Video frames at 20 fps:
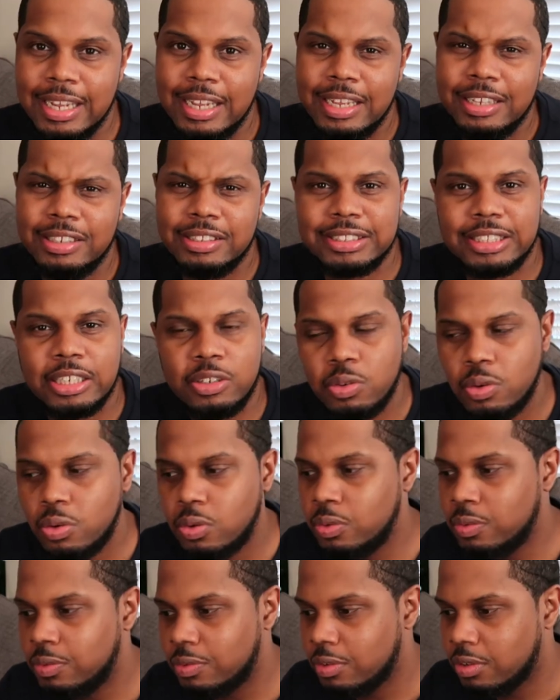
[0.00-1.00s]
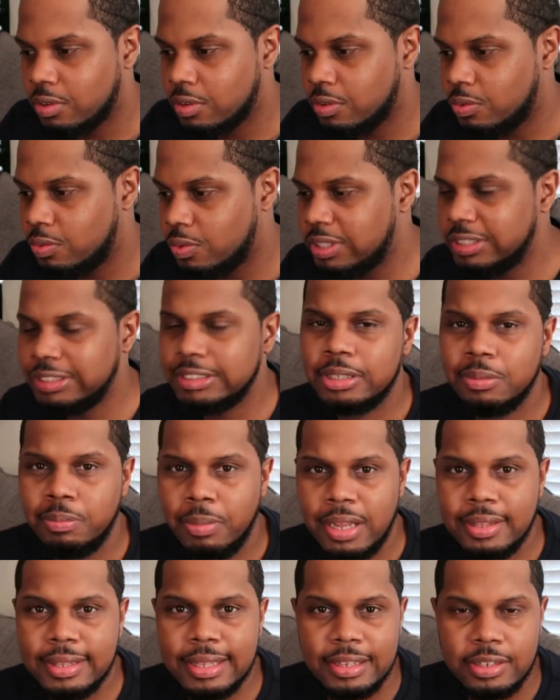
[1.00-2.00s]
You say, well, what is it
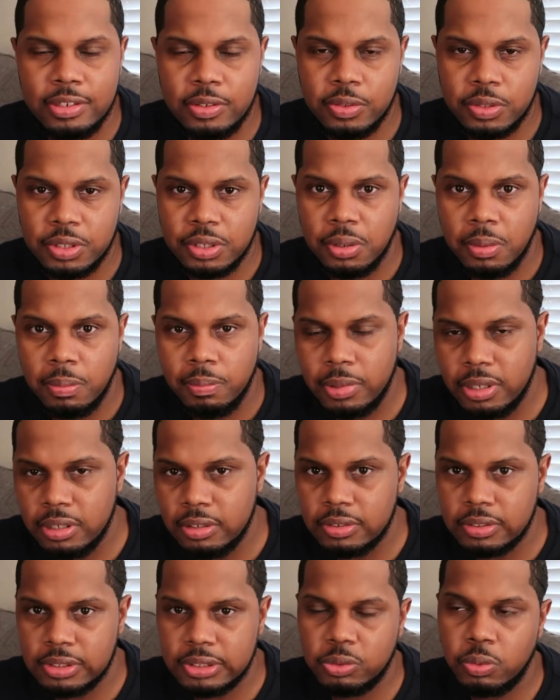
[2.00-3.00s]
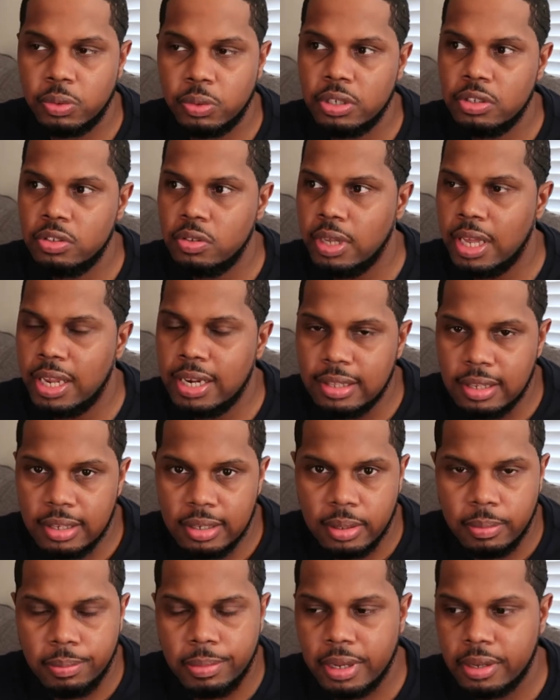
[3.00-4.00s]
about the healthier meals? Well, you got to
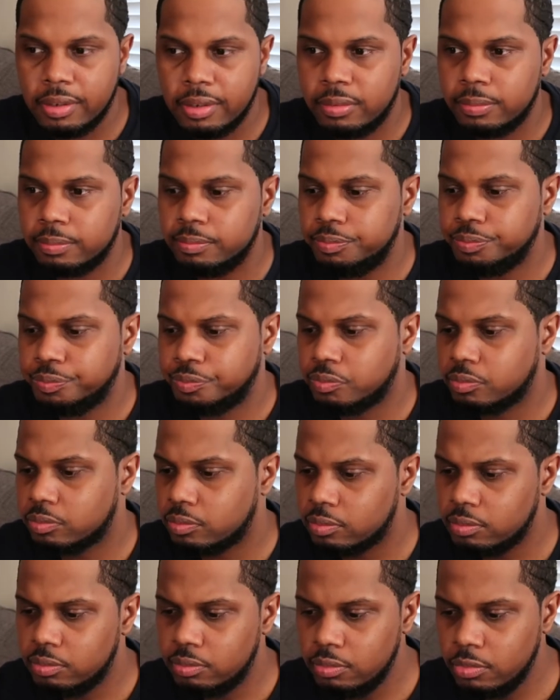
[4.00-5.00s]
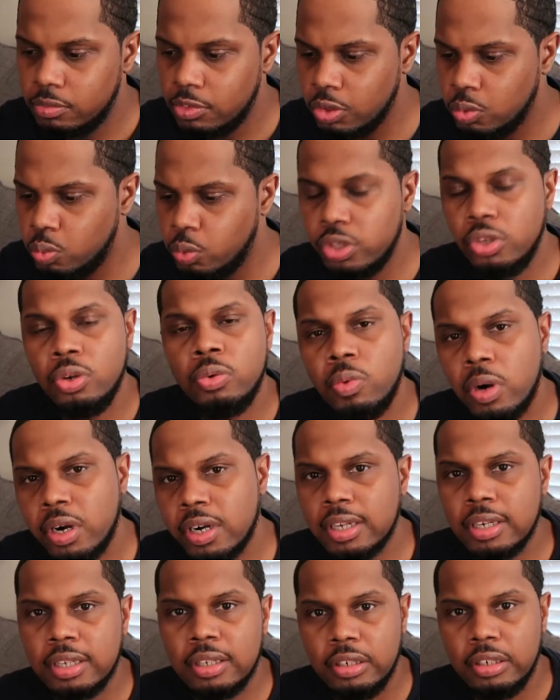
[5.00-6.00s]
think about it. When you're
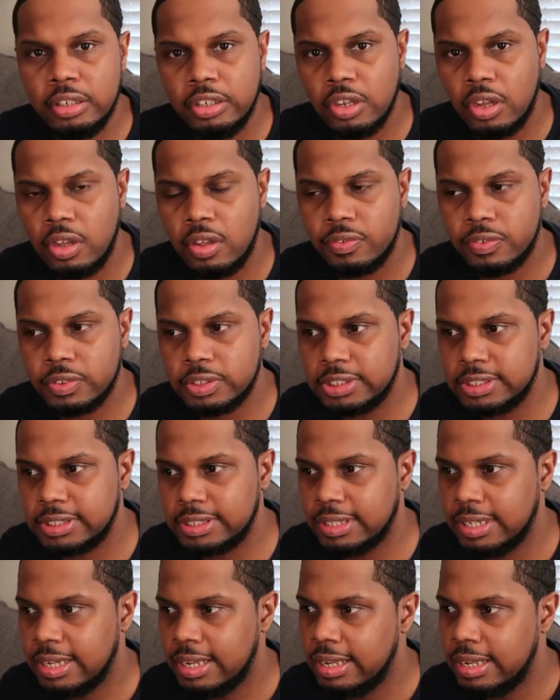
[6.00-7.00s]
working in the office,